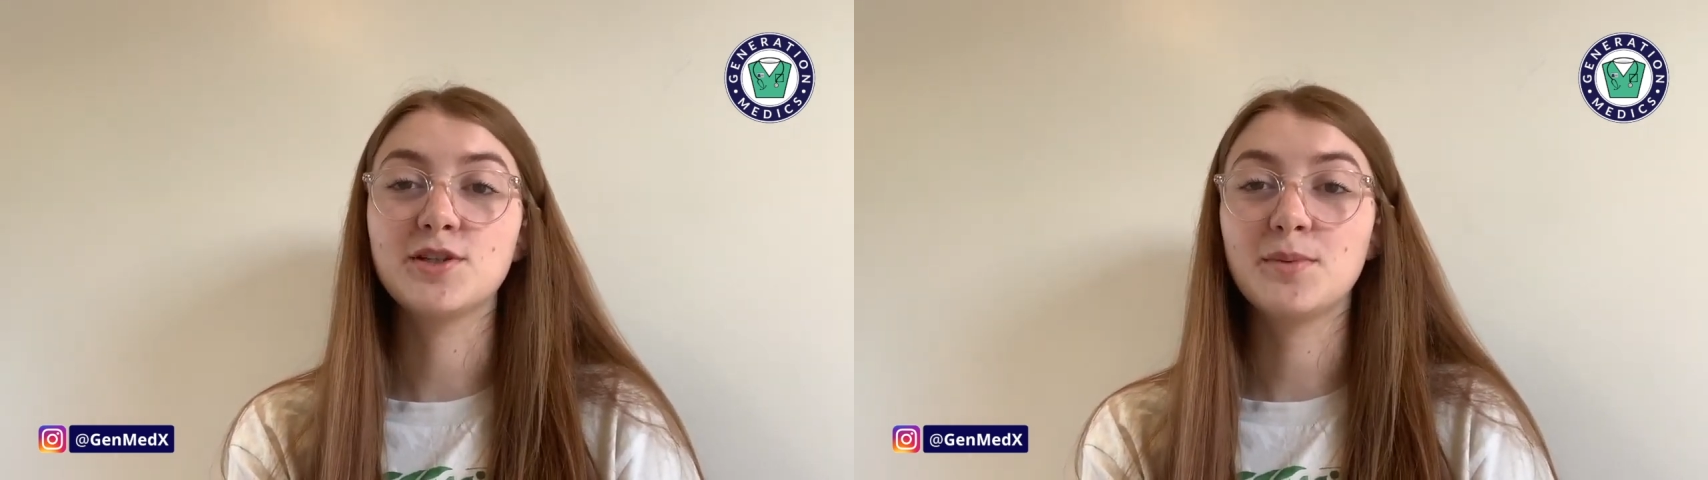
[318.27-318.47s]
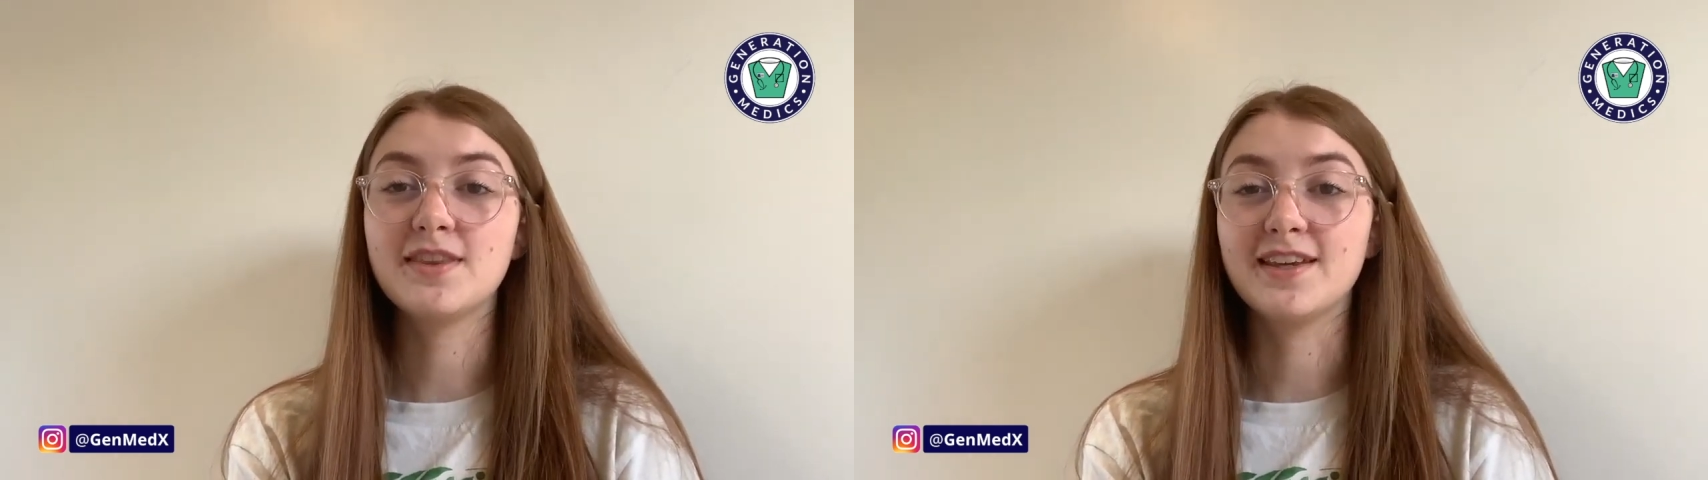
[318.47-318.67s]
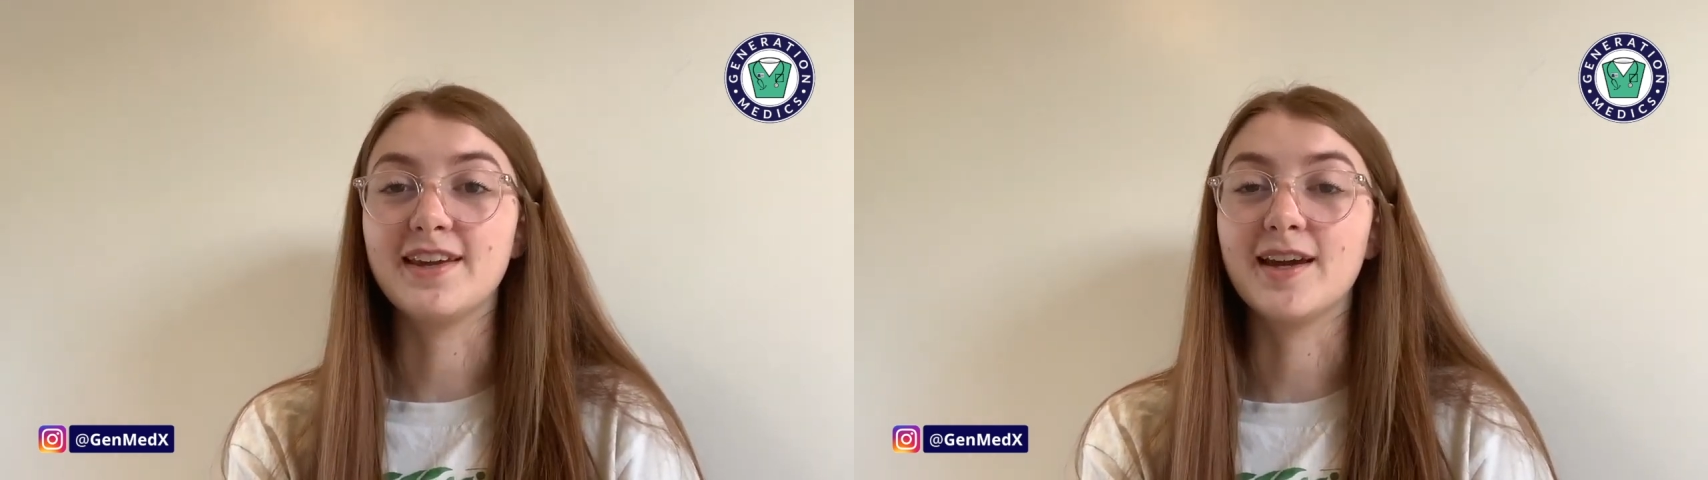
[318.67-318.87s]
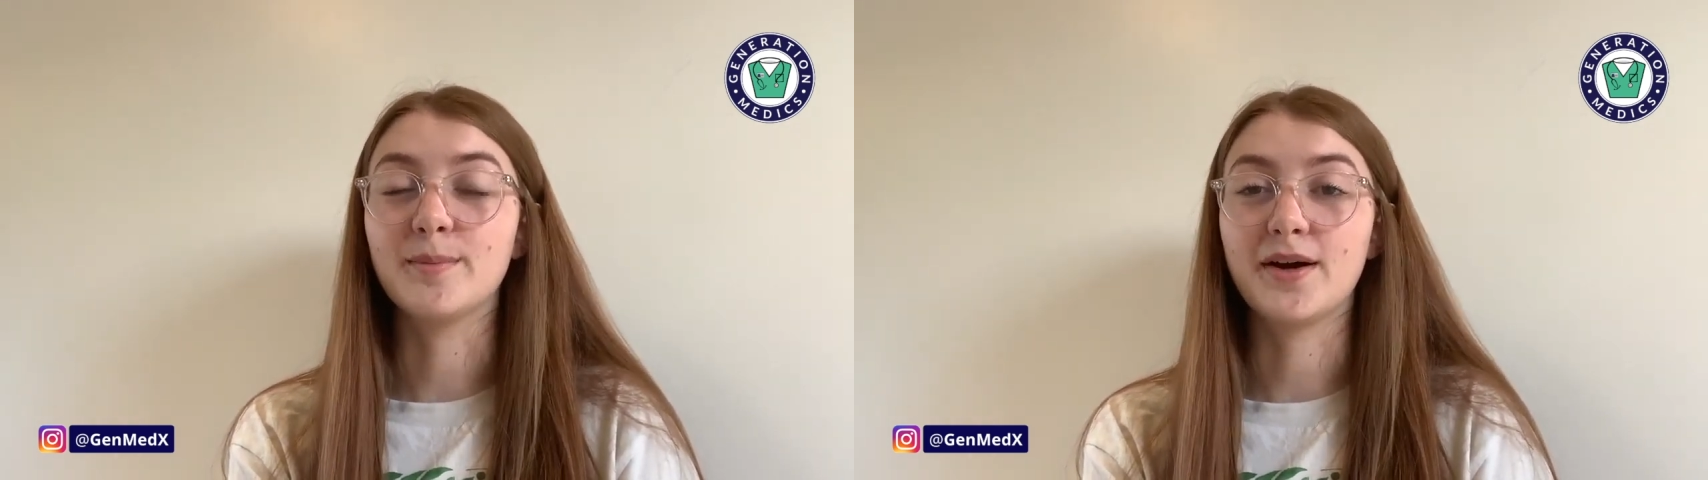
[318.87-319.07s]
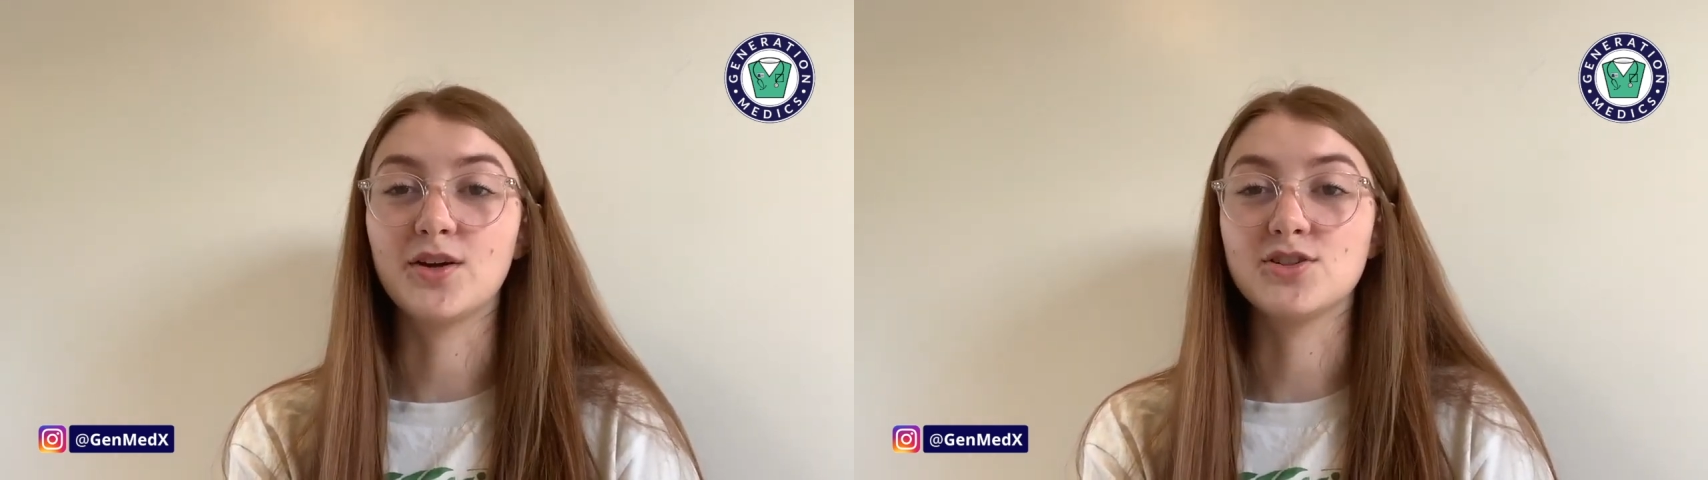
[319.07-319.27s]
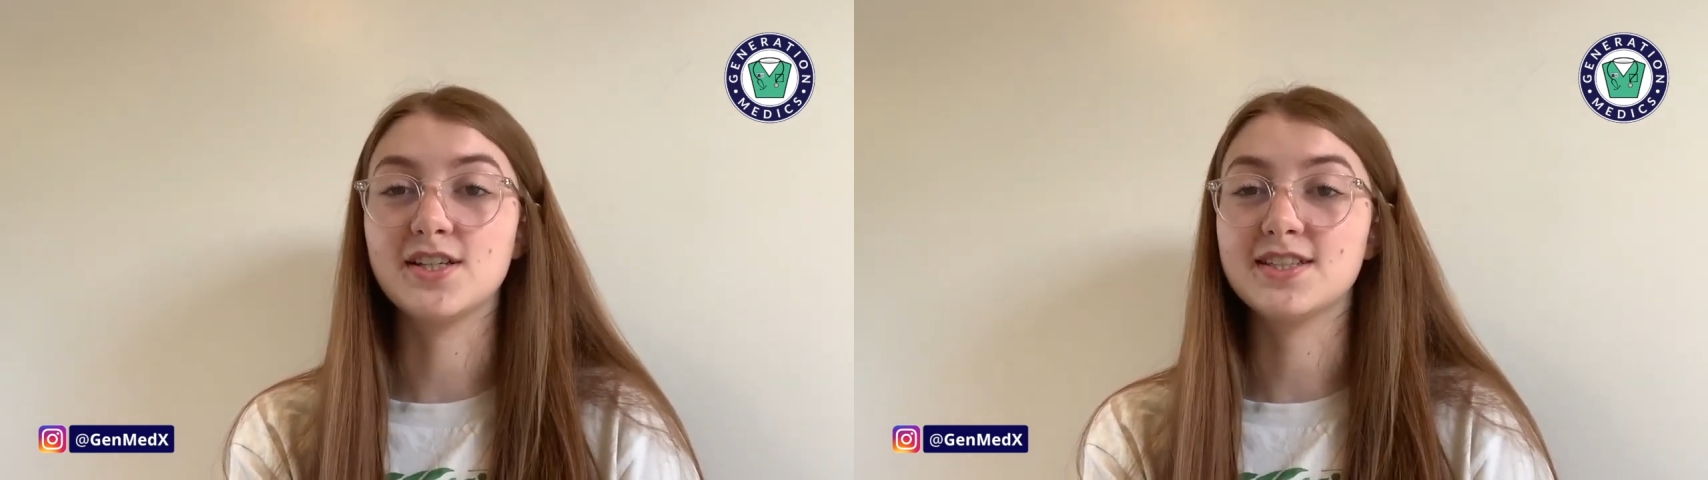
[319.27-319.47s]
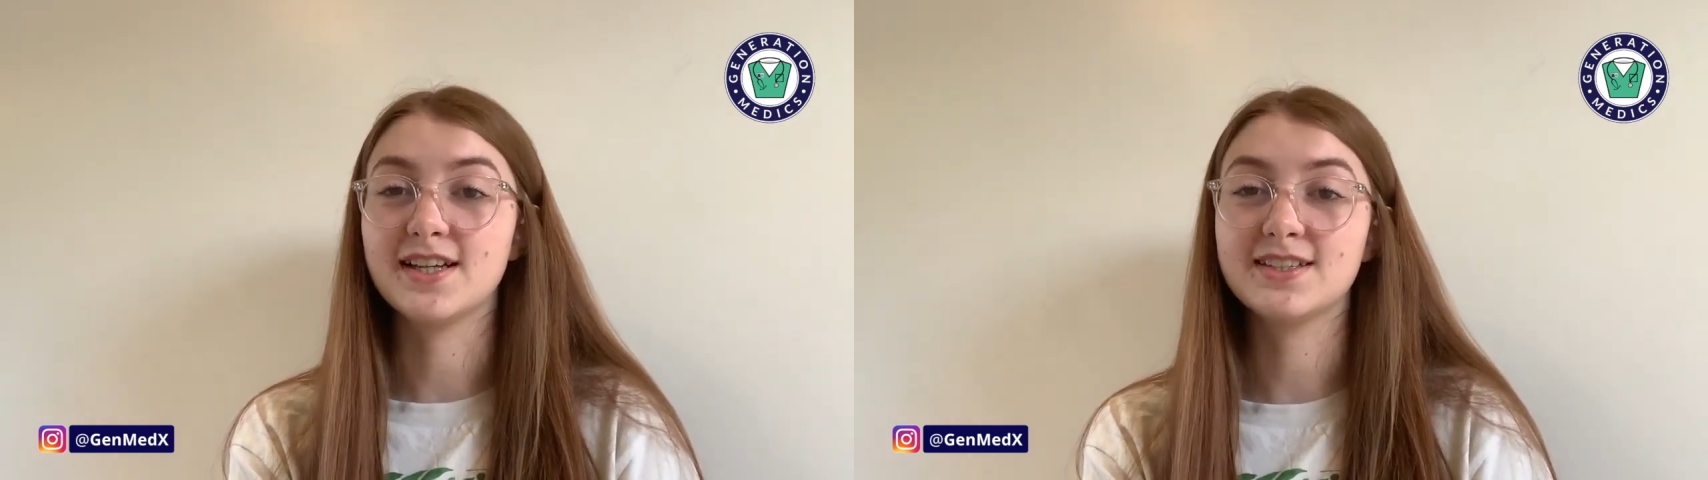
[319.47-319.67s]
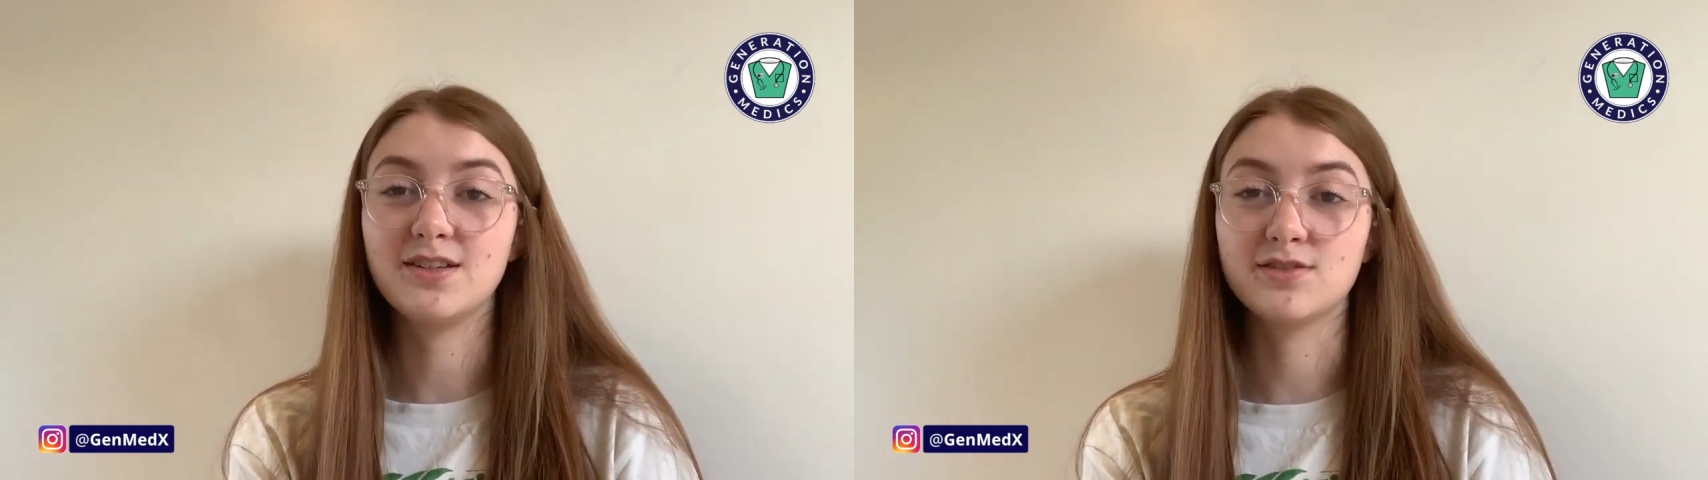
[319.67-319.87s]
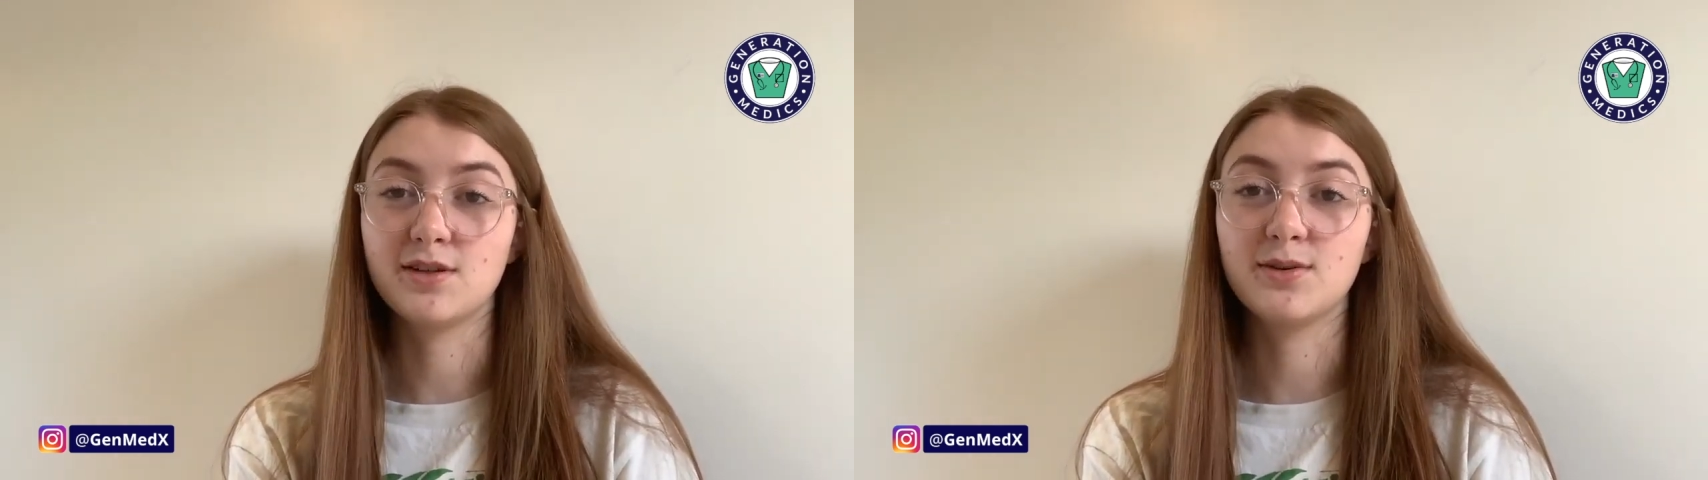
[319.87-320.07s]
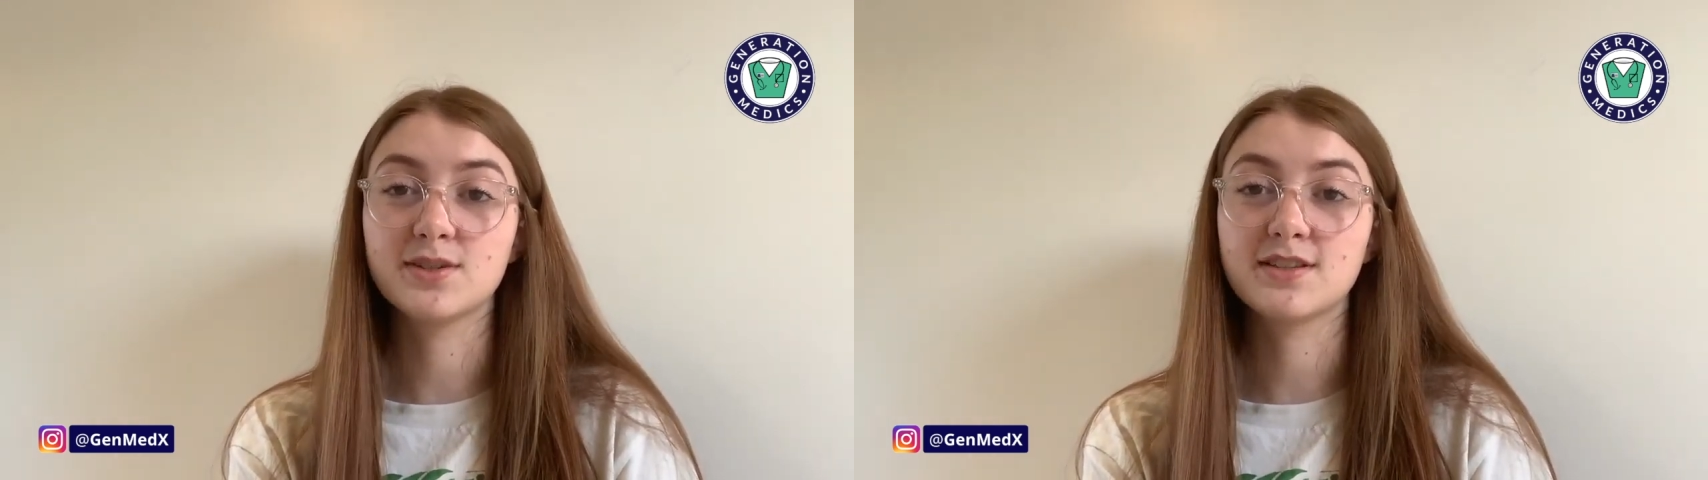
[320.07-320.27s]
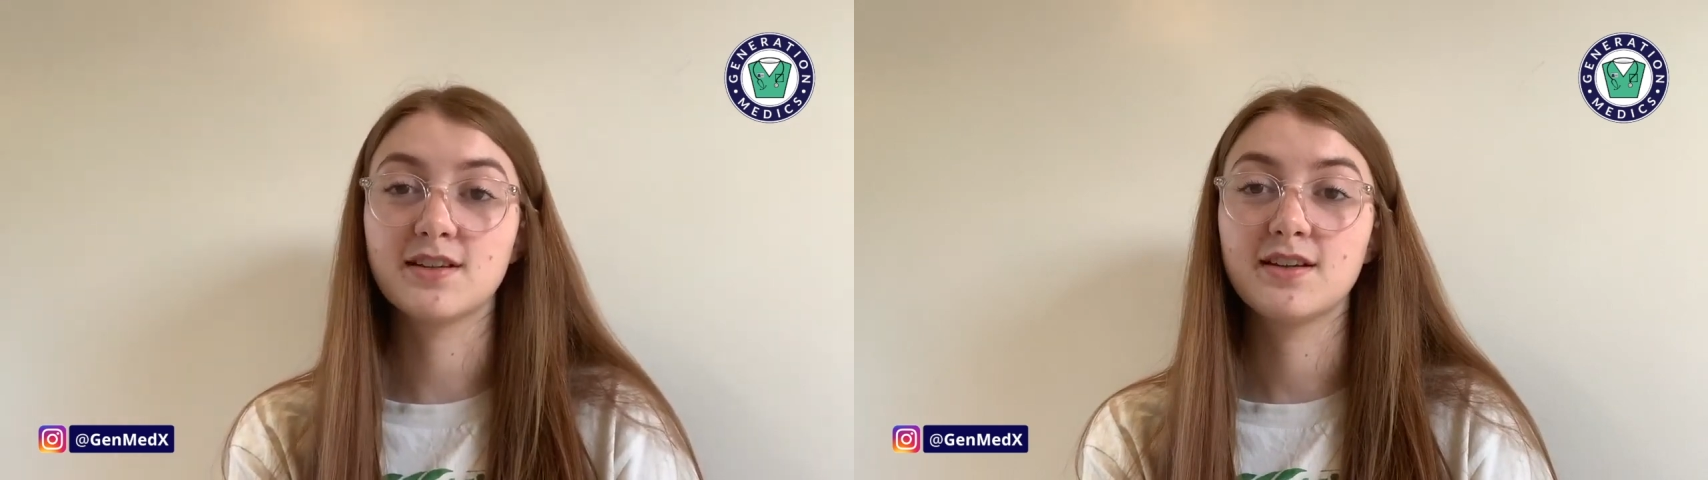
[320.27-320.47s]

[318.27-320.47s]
be thinking about your GCSE results?